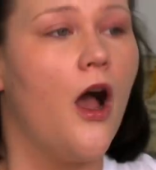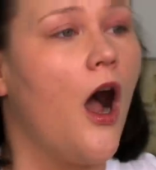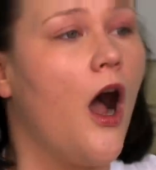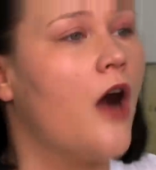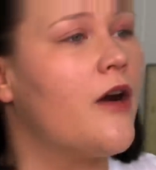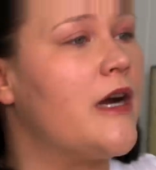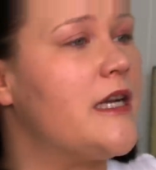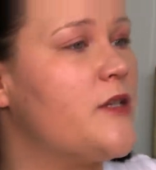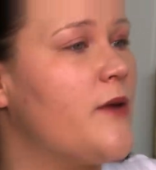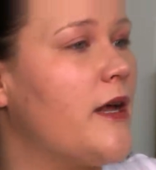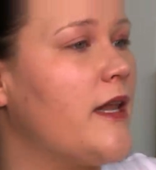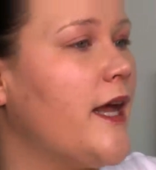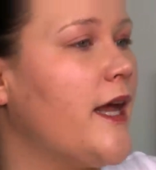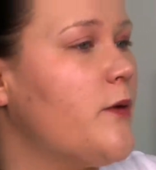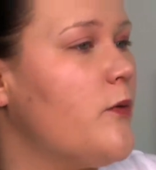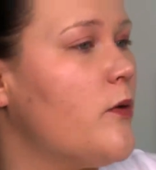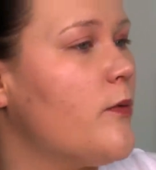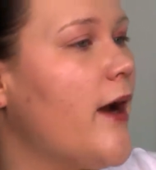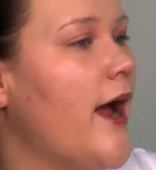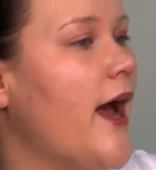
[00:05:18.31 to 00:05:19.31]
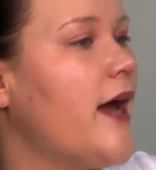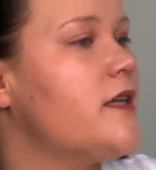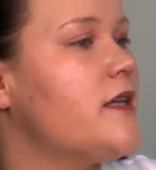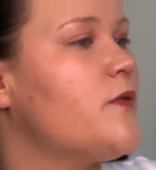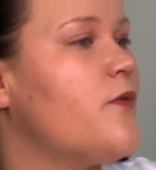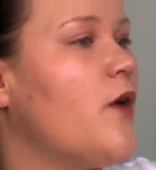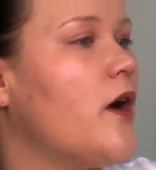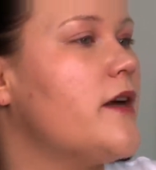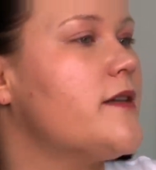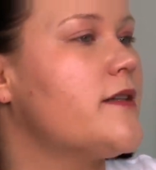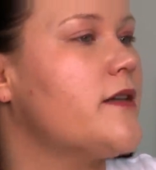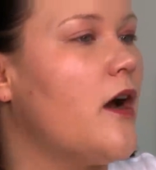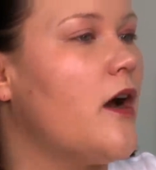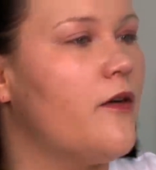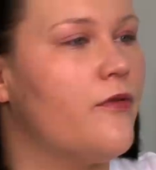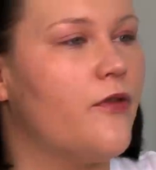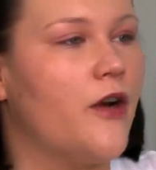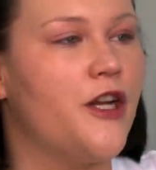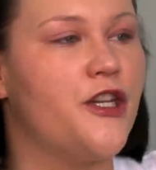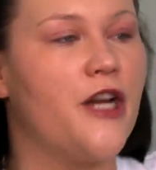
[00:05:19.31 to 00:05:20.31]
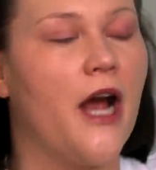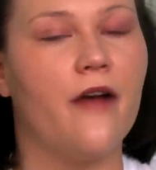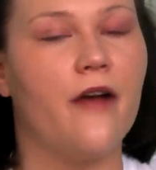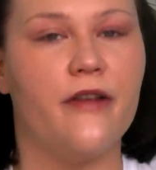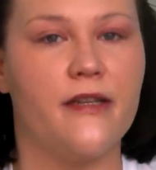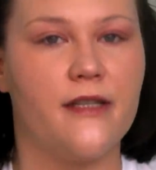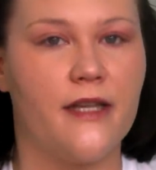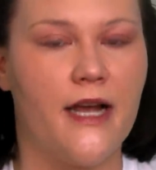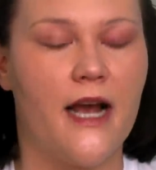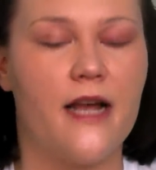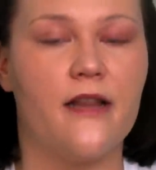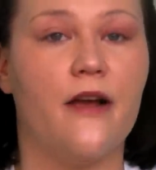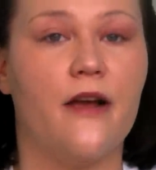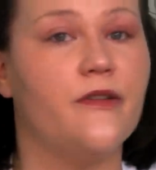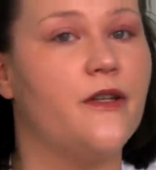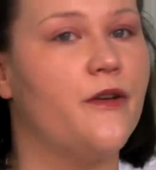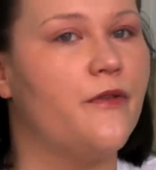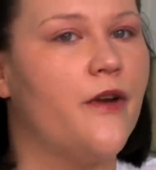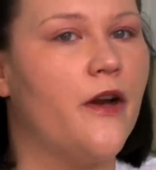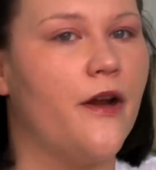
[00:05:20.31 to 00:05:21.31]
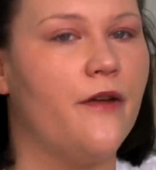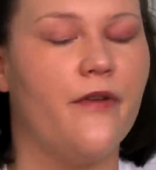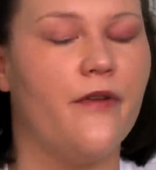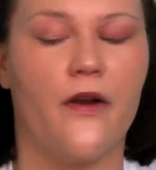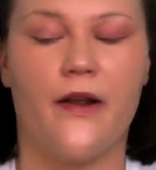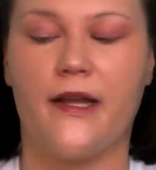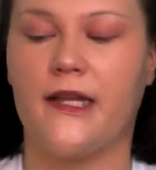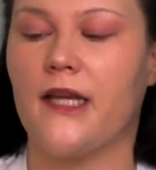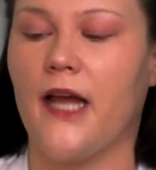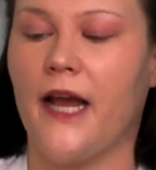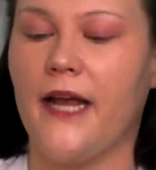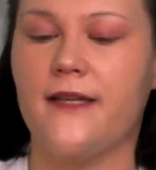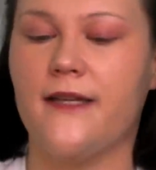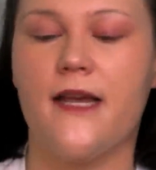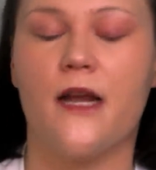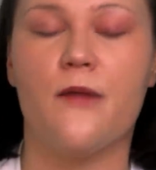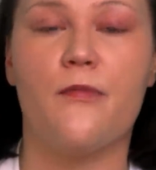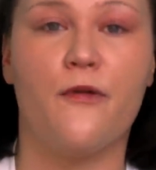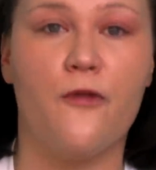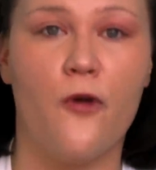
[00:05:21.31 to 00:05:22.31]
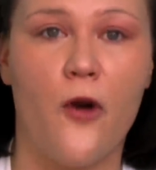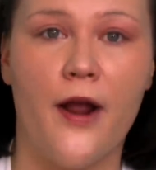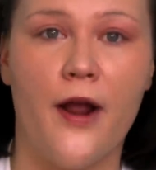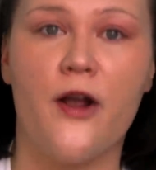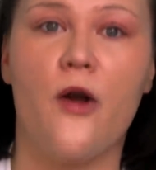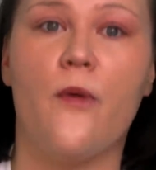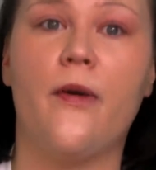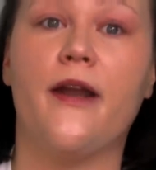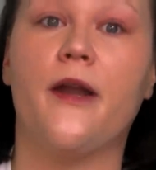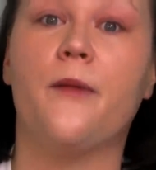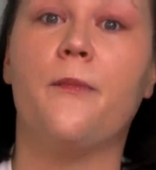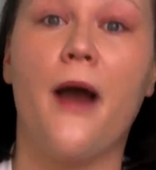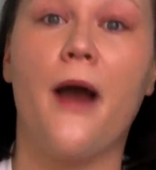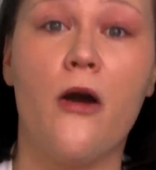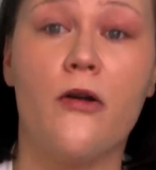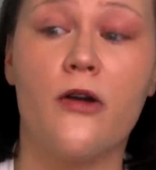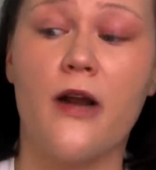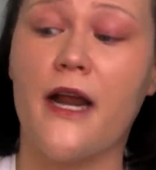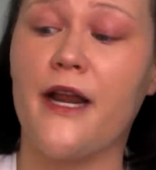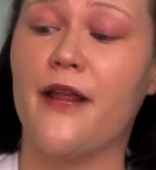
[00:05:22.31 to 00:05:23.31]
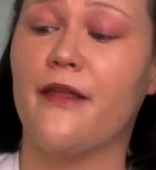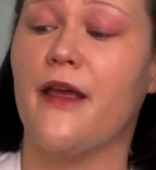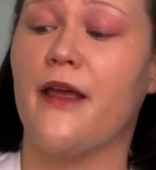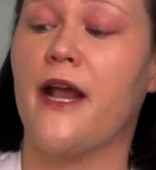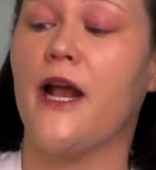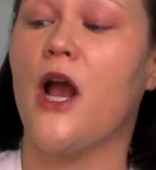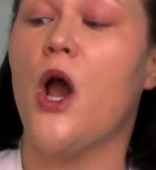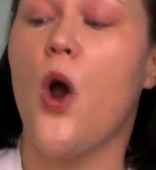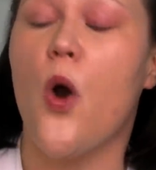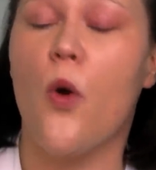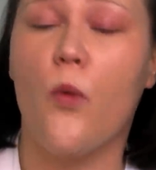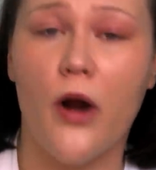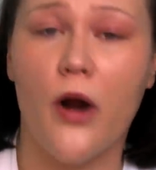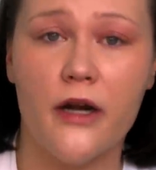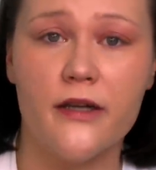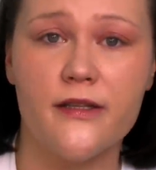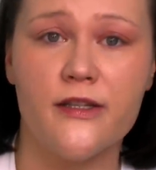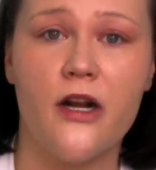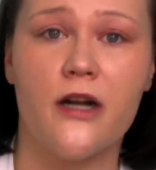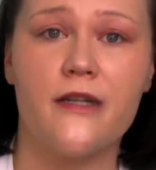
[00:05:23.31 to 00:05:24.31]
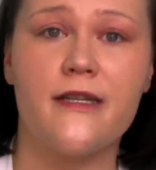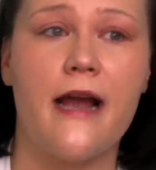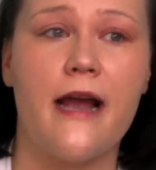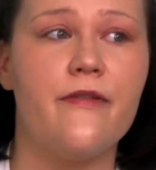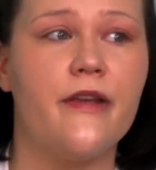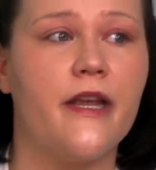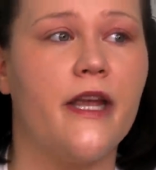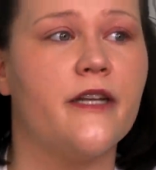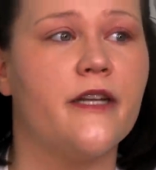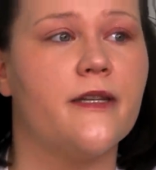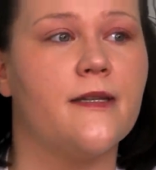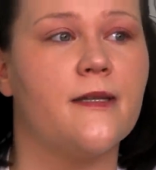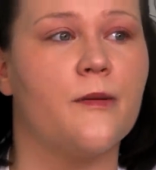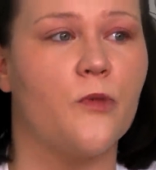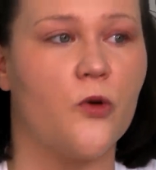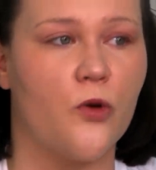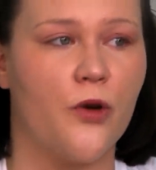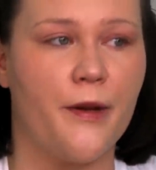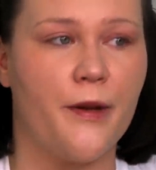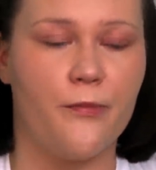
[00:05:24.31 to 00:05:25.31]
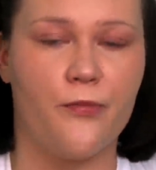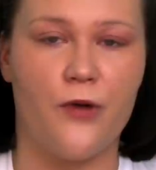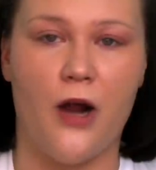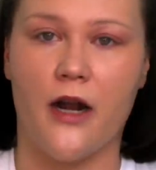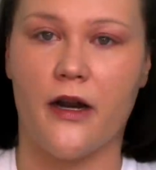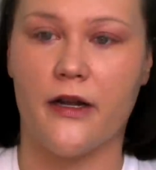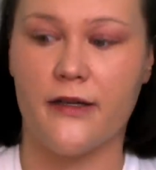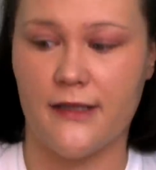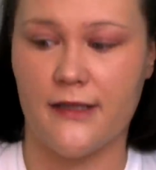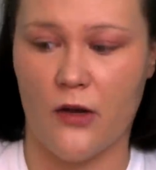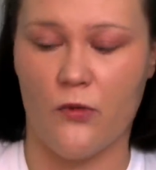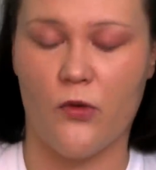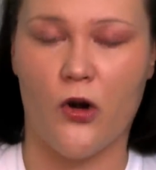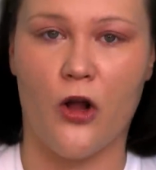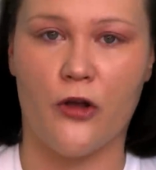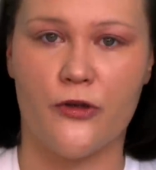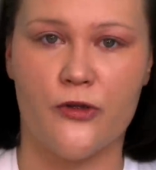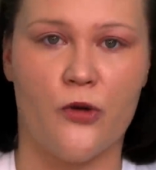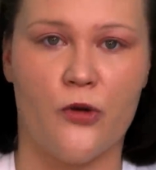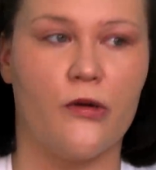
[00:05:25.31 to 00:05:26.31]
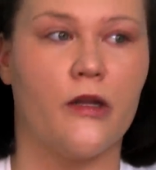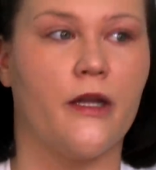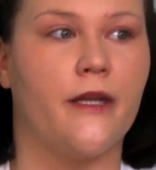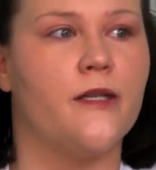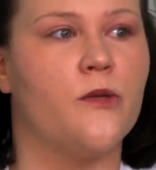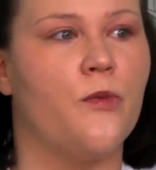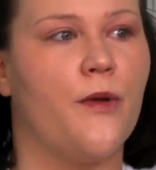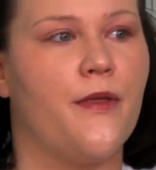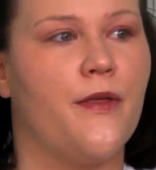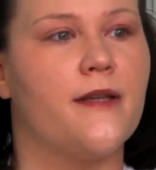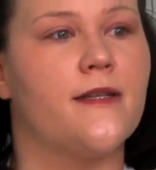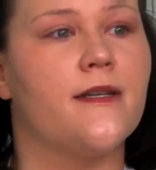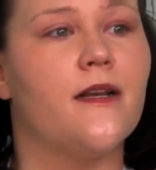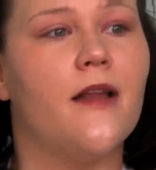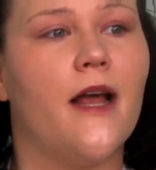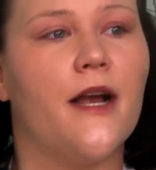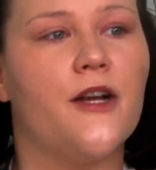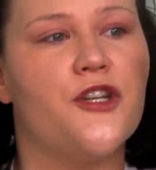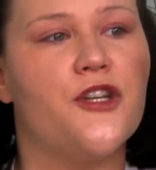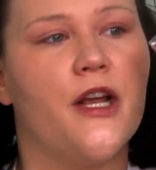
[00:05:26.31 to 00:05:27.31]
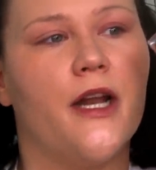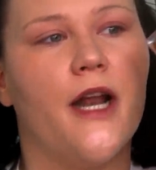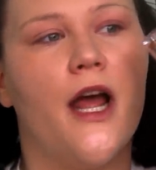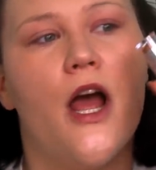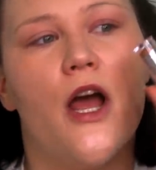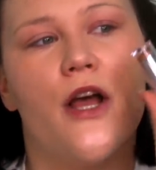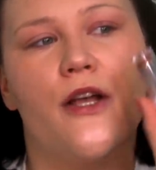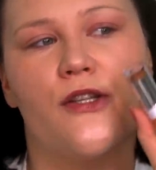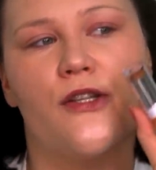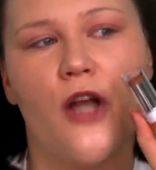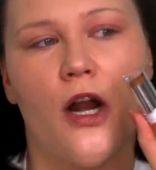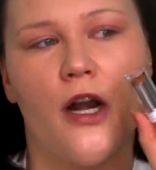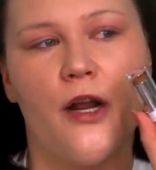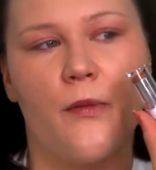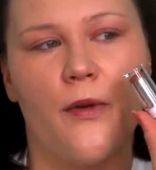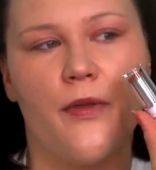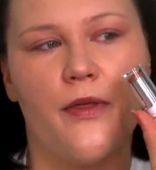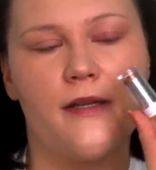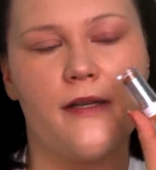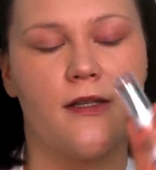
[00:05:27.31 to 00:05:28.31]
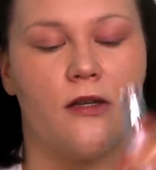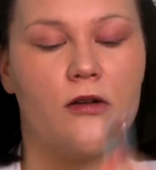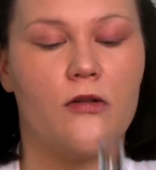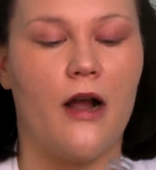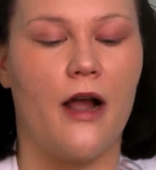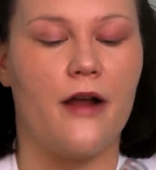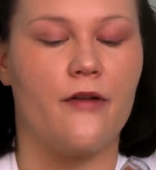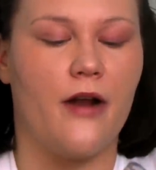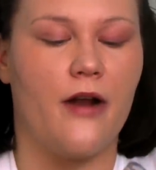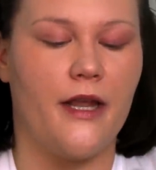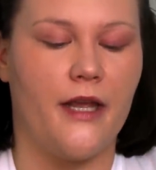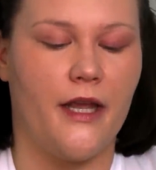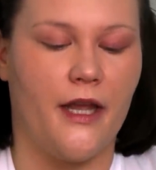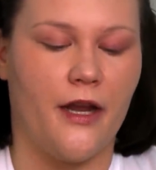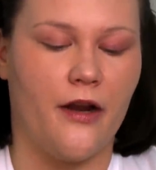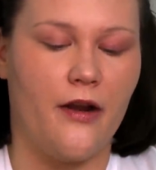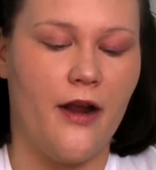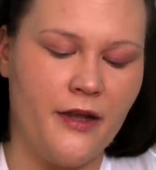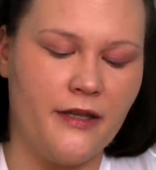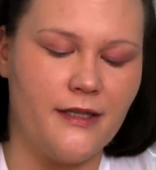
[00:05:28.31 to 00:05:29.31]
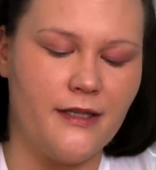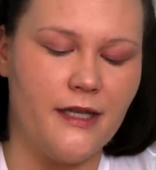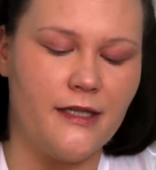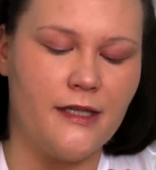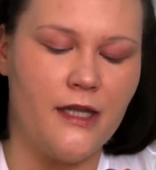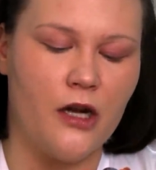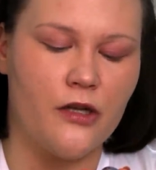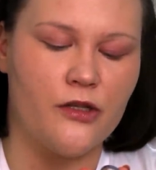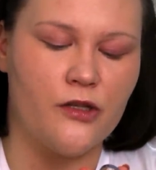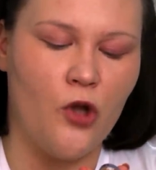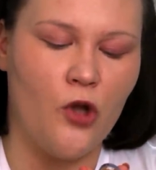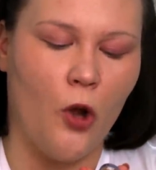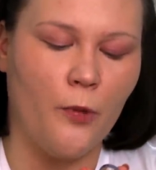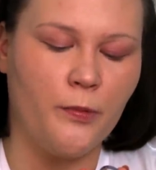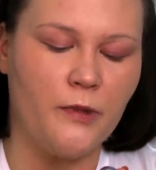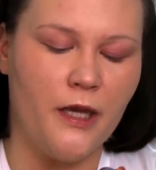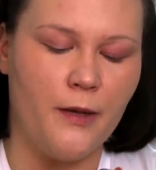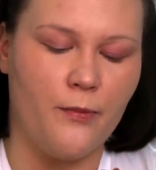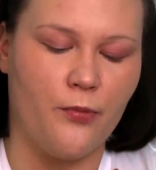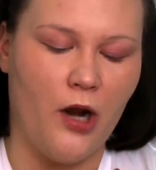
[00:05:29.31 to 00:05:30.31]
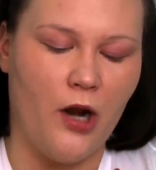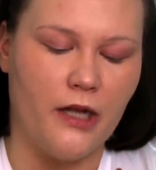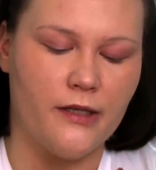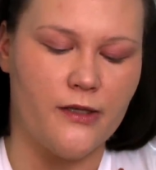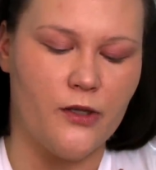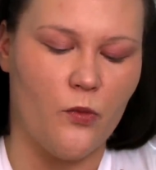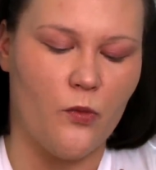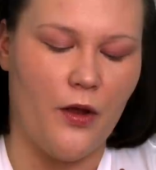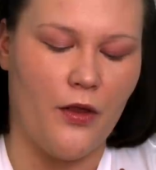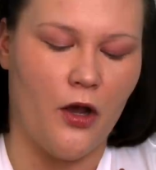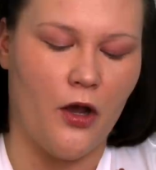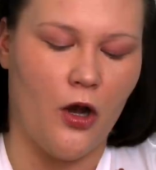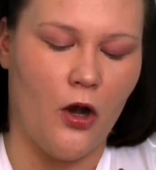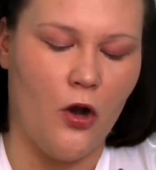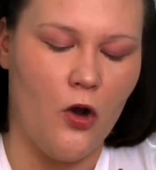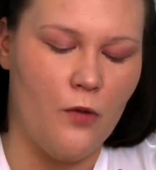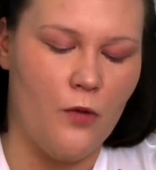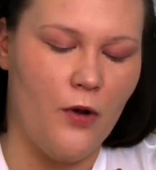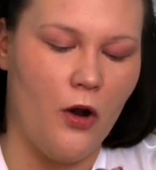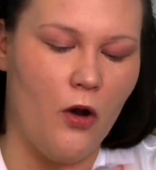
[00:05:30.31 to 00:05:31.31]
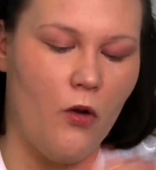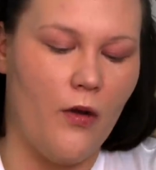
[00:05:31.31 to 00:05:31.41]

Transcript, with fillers: All right, so I like where we're at as far as coverage. Obviously, I left it very, very light. And before I go in and powder anything, we're going to start diving into some cream products that were also released with this collection, starting with this little guy right here. This is their Sculpting Bronzer with Jojoba